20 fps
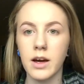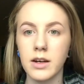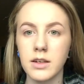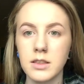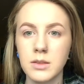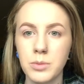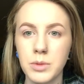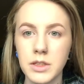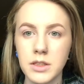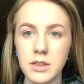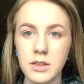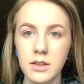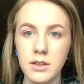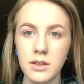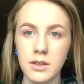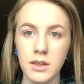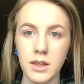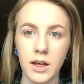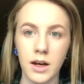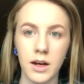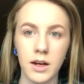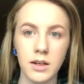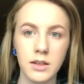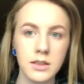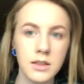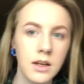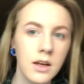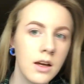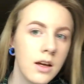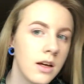that is basically
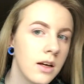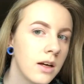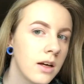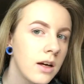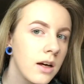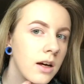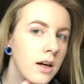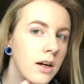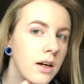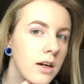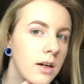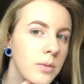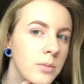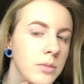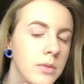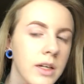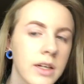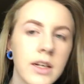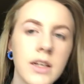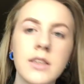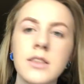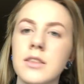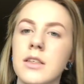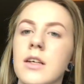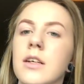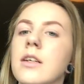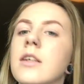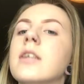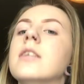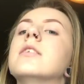that. Like I
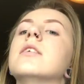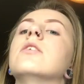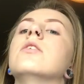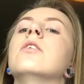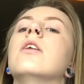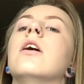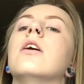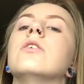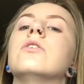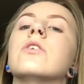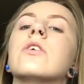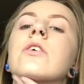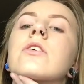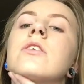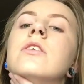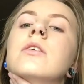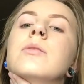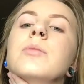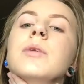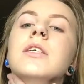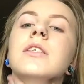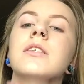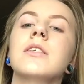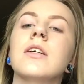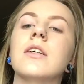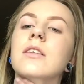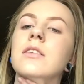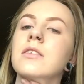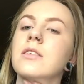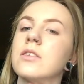said, it's a lot darker than my
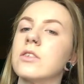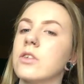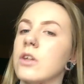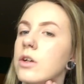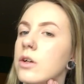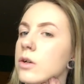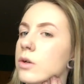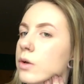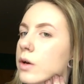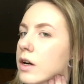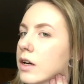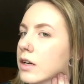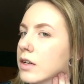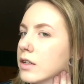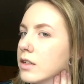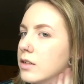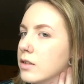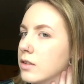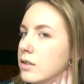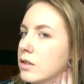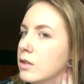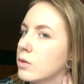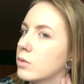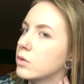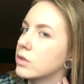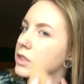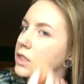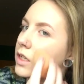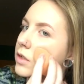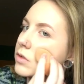skin, so I
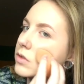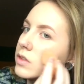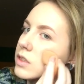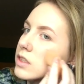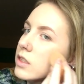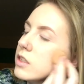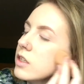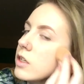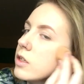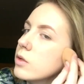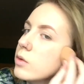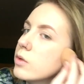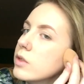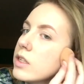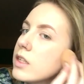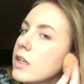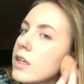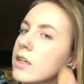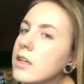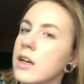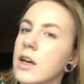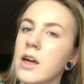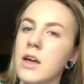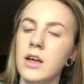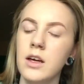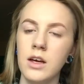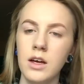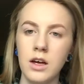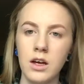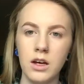will definitely go with like
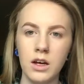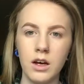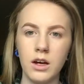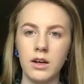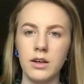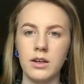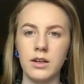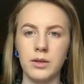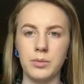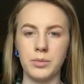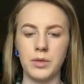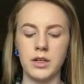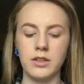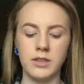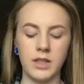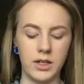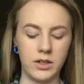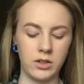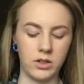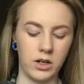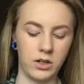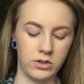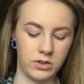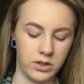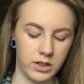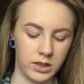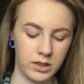a lighter color